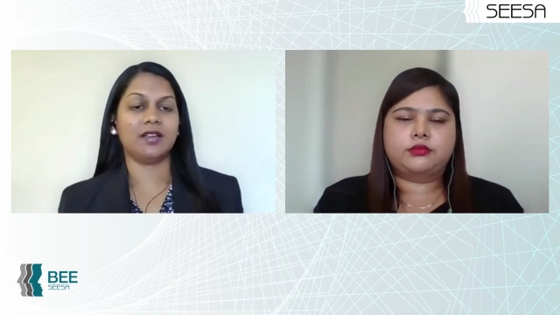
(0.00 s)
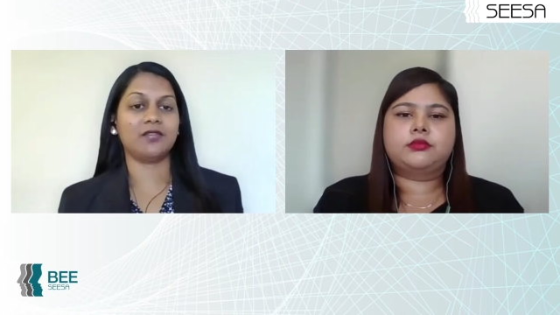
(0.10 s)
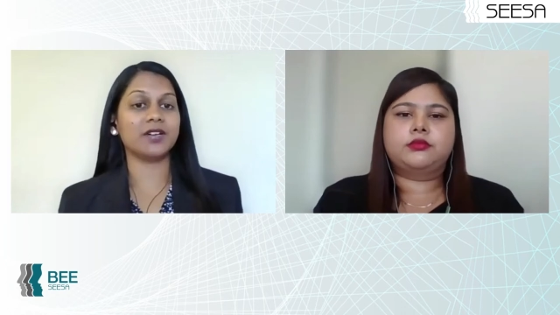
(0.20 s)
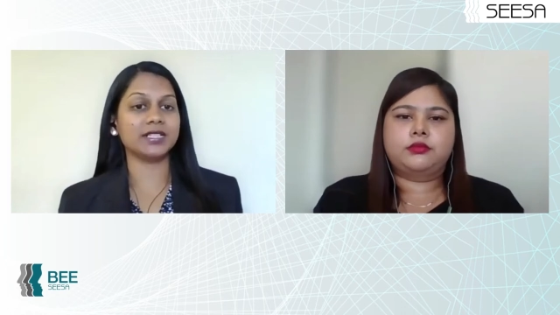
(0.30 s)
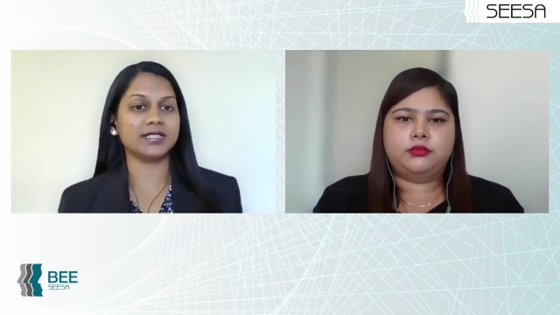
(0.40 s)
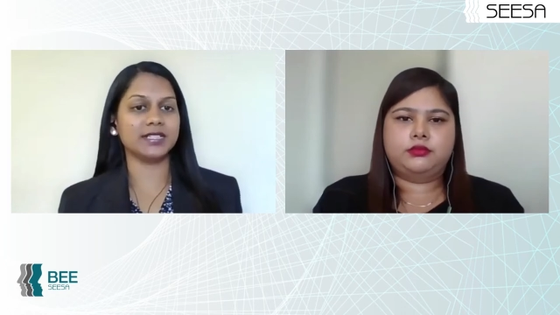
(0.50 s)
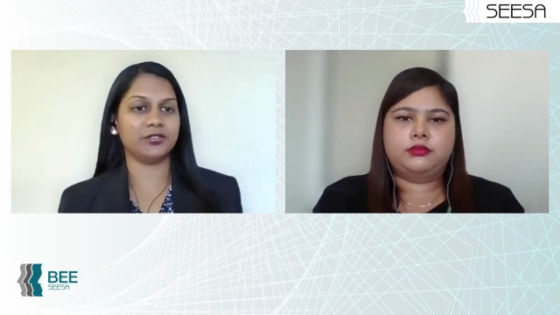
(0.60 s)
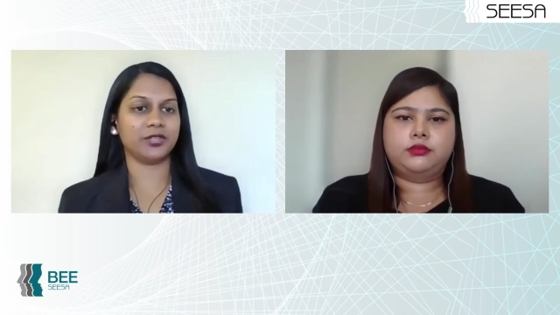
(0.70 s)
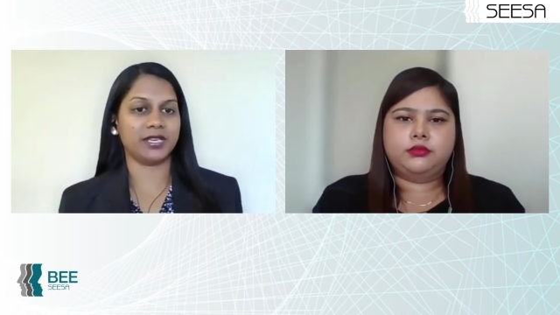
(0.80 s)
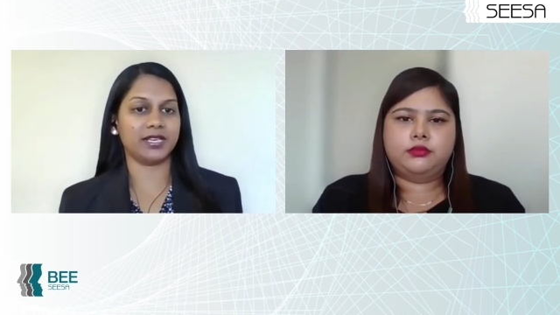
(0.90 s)
Speaker 1: firstly,
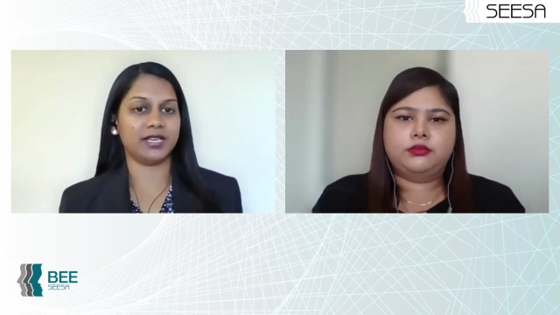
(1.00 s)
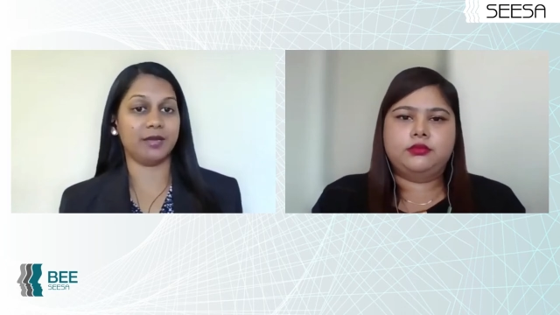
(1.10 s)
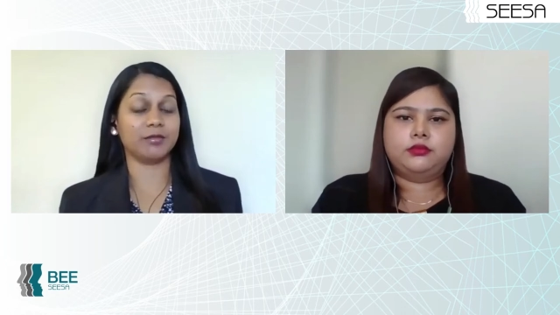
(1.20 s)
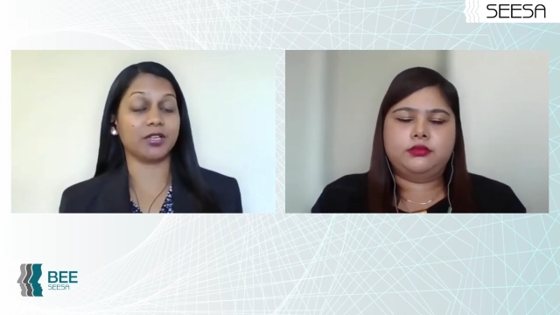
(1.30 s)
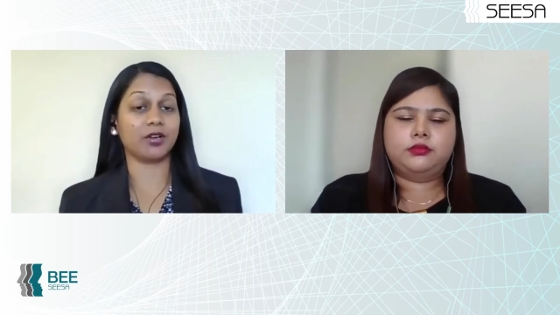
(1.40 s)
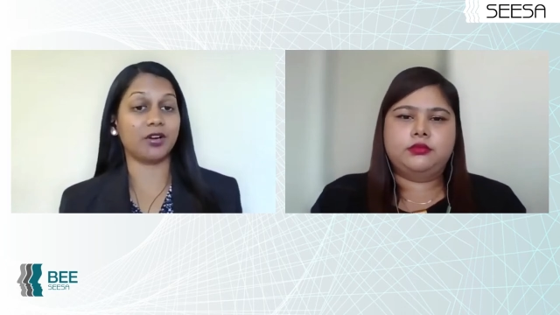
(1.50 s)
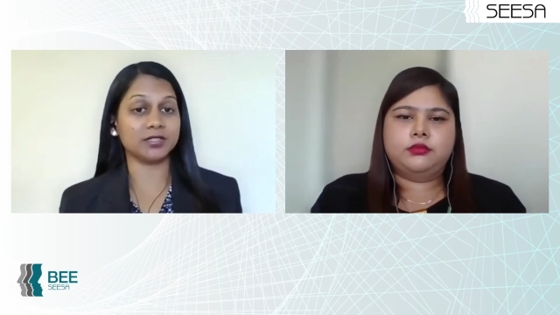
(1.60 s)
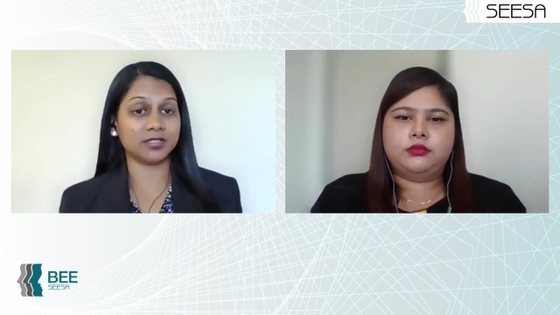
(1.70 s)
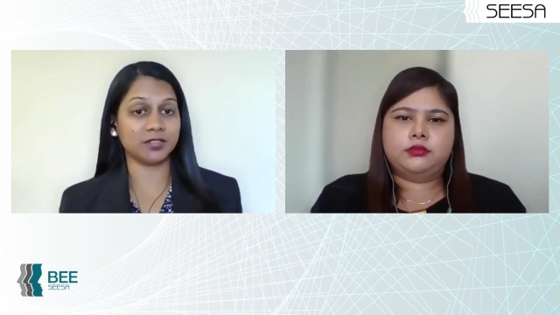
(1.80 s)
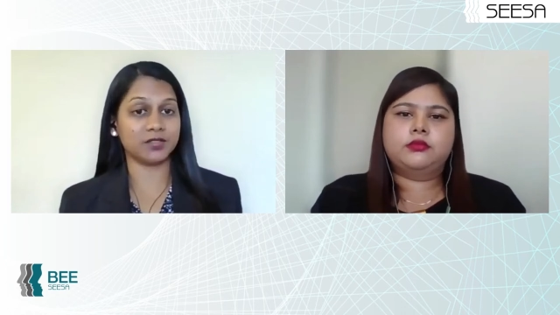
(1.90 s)
you can claim the
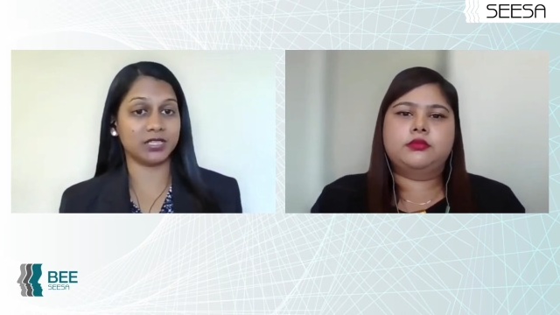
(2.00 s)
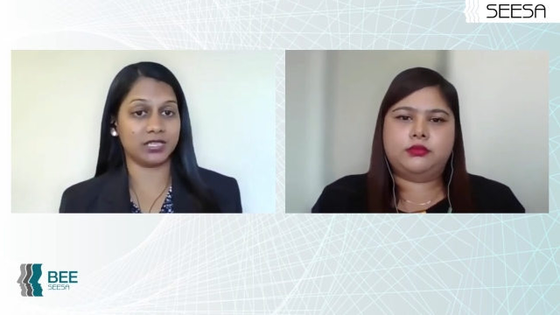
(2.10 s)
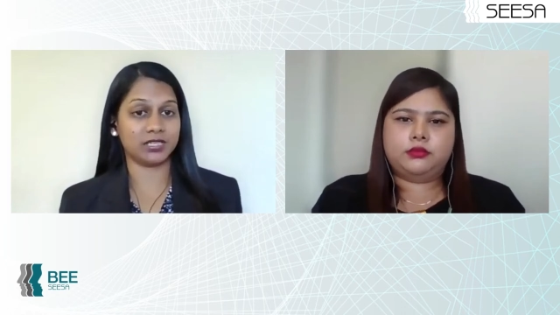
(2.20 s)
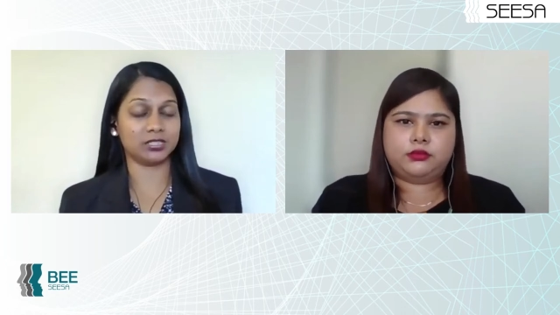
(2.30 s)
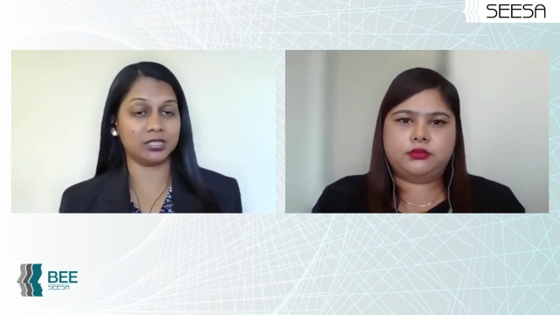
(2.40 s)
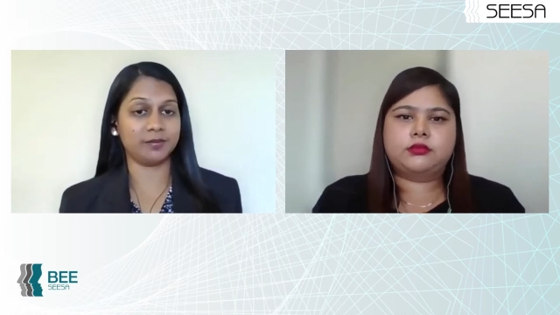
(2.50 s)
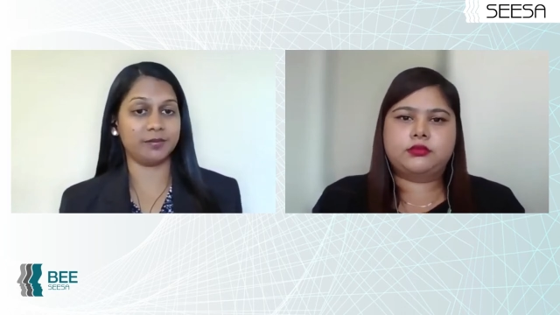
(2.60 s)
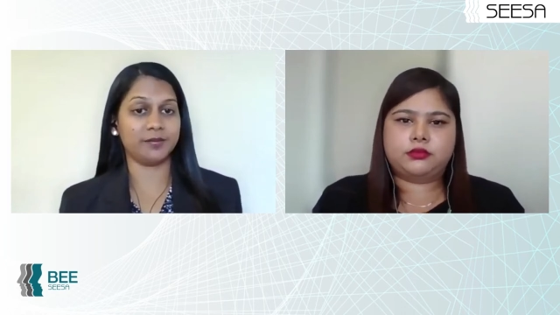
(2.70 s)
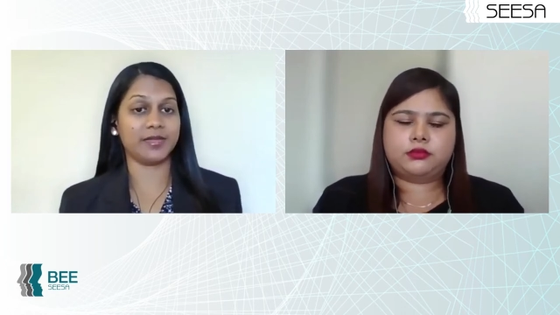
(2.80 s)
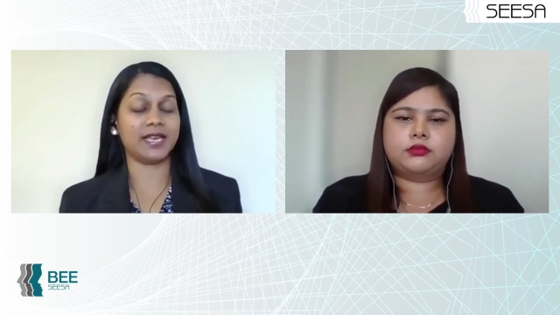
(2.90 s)
cost of the learnership
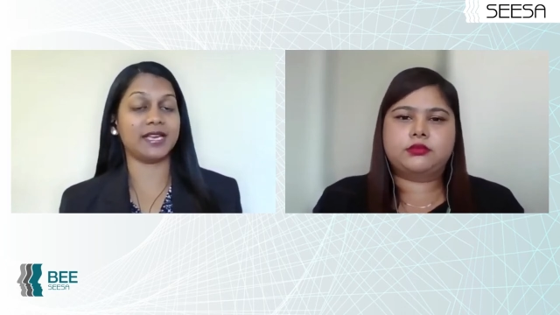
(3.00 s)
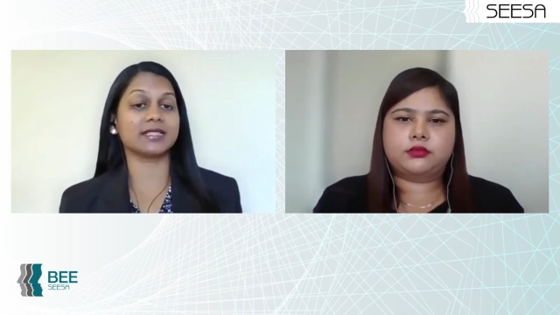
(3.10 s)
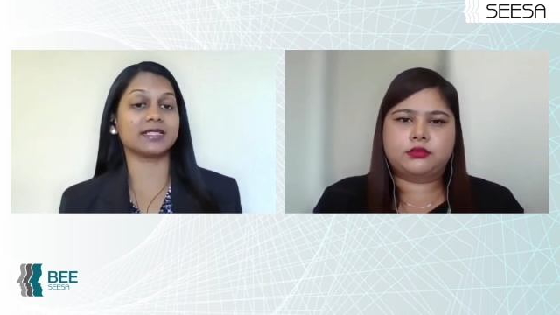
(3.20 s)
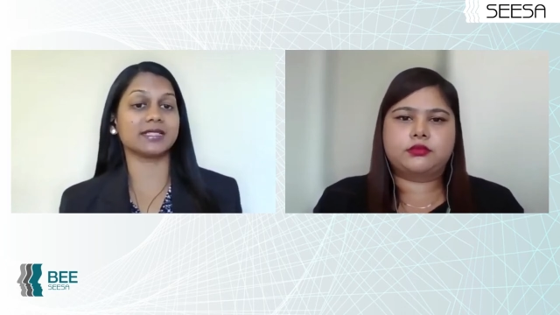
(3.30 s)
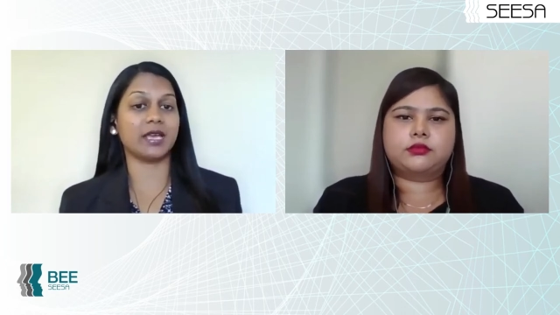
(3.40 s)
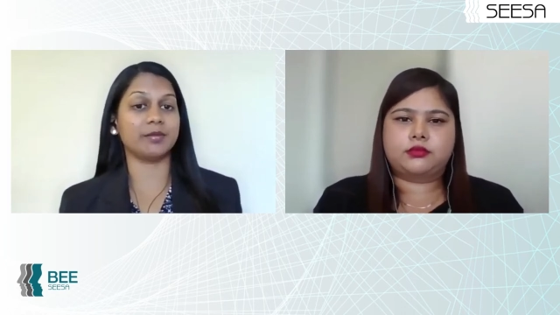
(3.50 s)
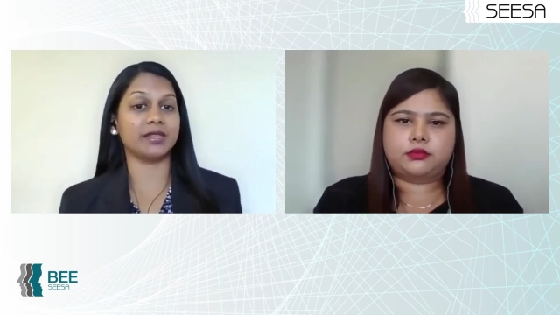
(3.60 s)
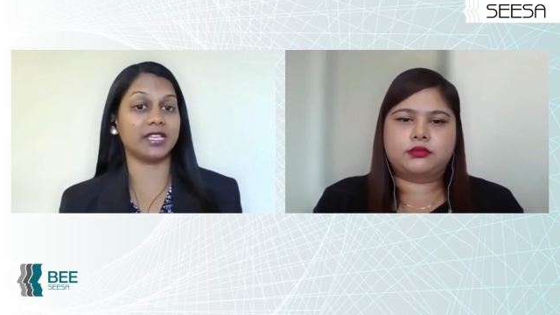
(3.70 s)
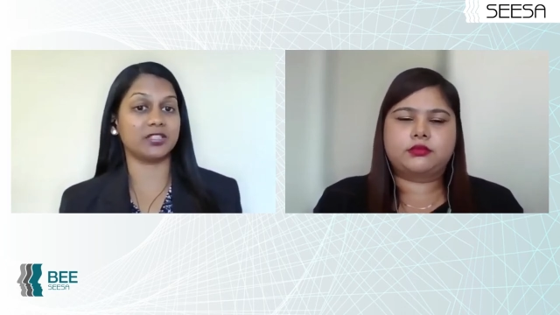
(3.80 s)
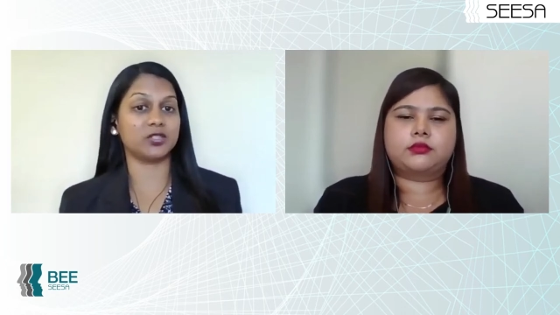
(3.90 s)
and the
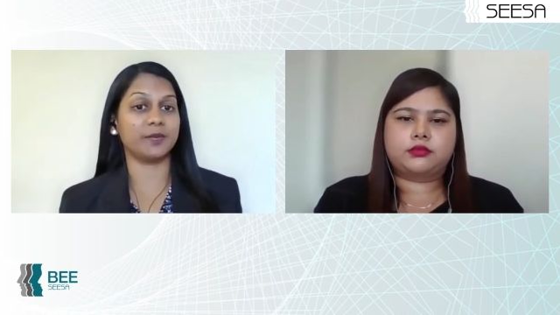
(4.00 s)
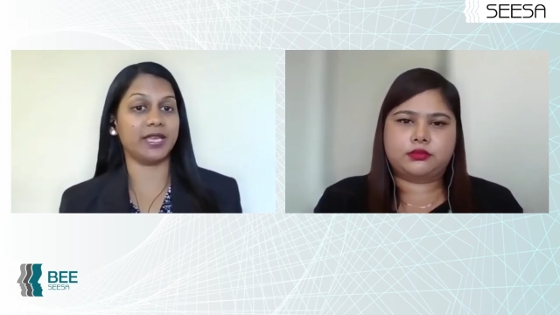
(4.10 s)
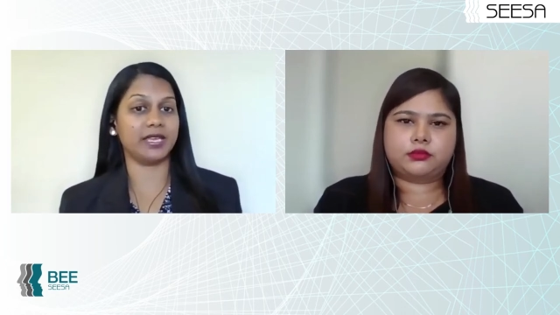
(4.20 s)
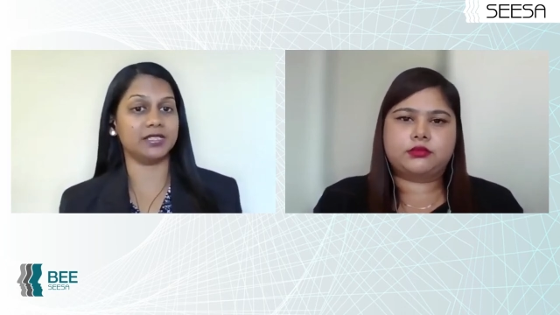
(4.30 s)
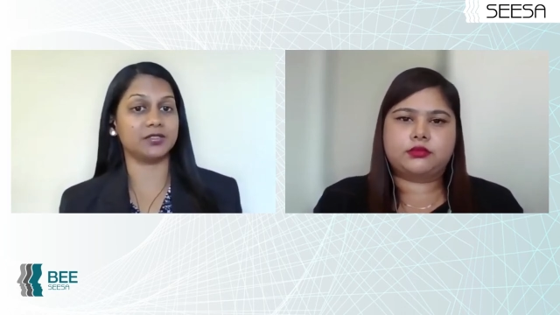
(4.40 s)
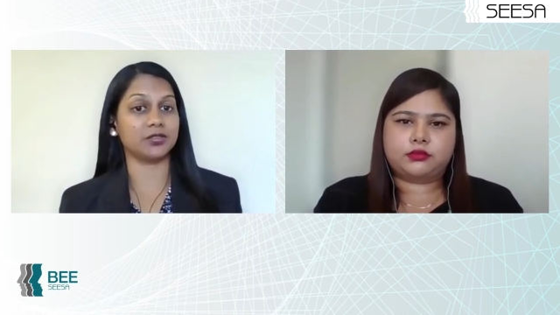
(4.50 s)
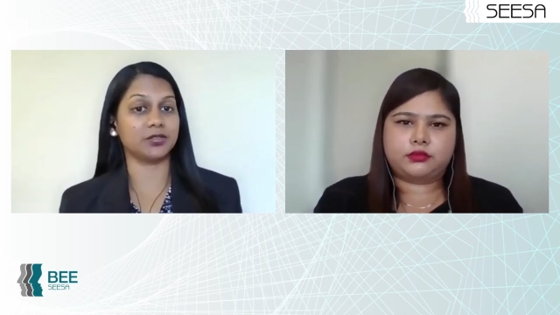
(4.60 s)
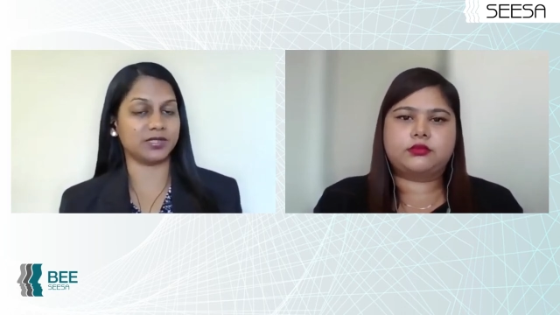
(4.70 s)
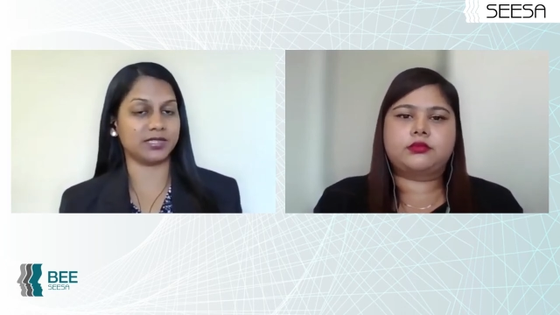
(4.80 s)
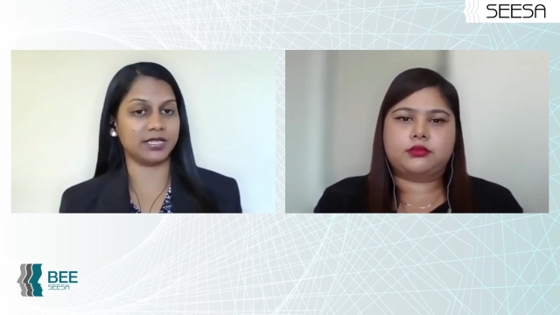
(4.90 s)
stipend that you pay to
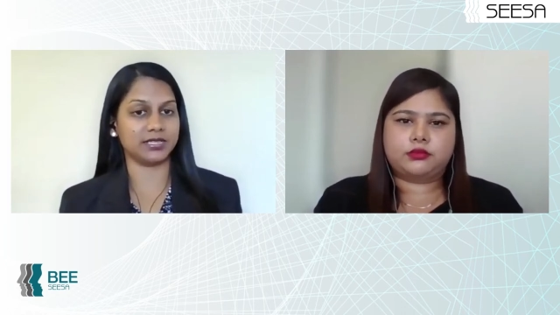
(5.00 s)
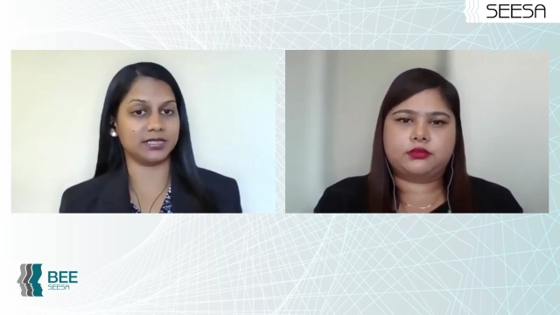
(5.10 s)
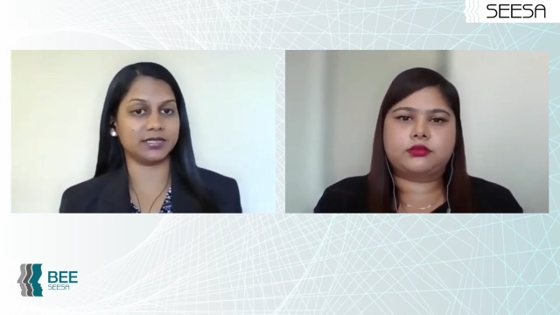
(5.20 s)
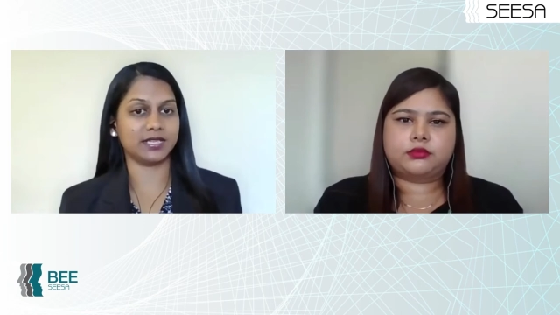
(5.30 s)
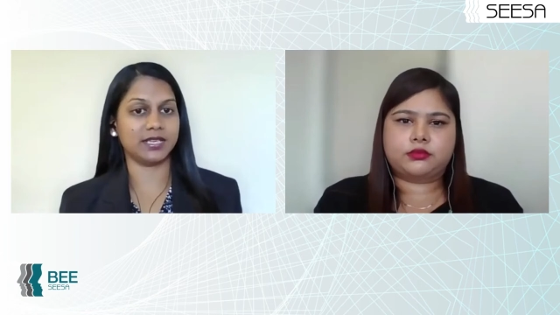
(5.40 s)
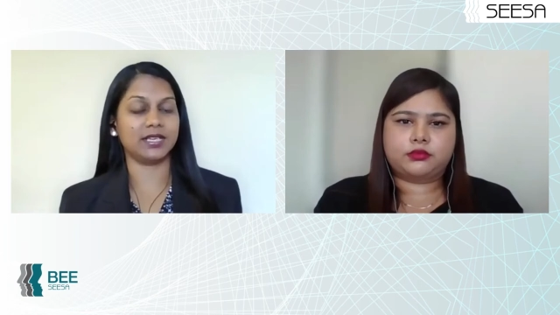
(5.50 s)
those learners.